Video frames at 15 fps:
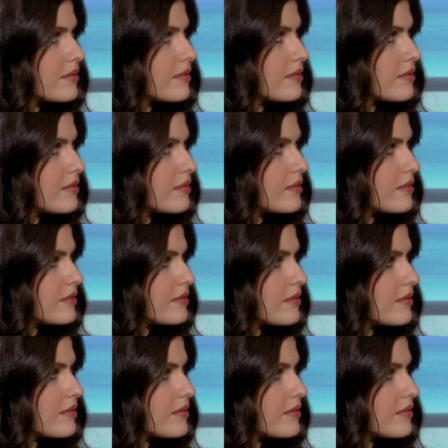
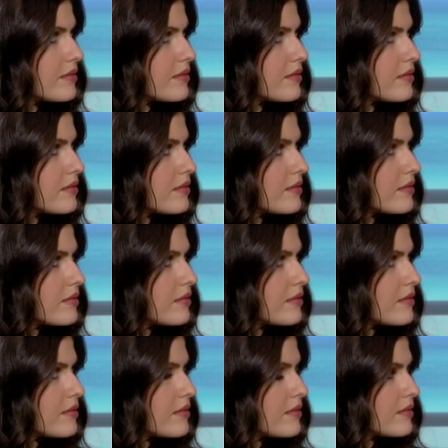
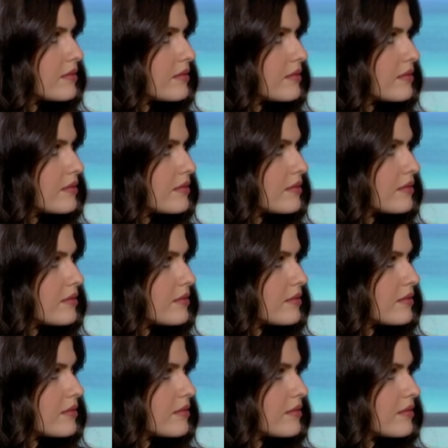
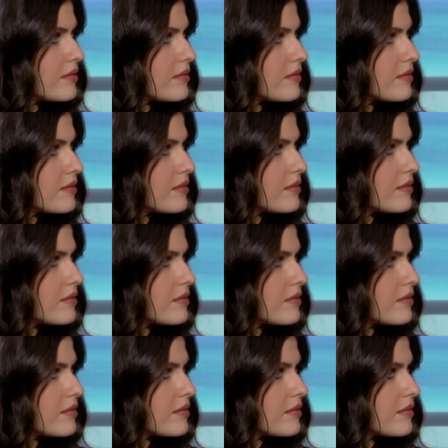
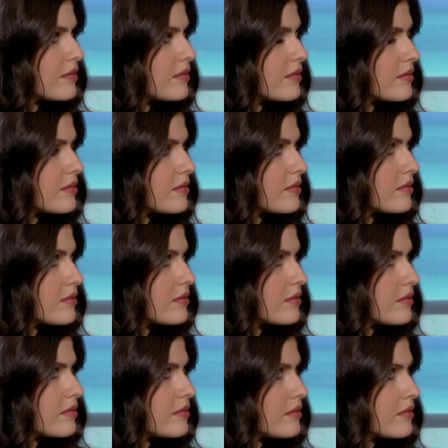
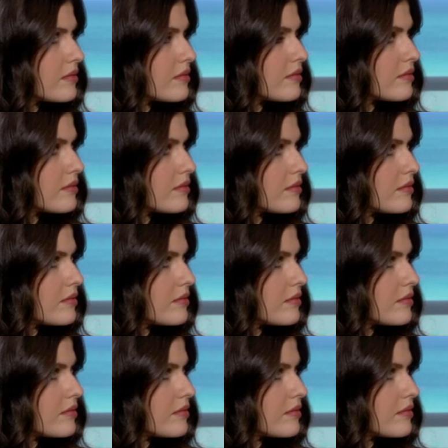(not speaking)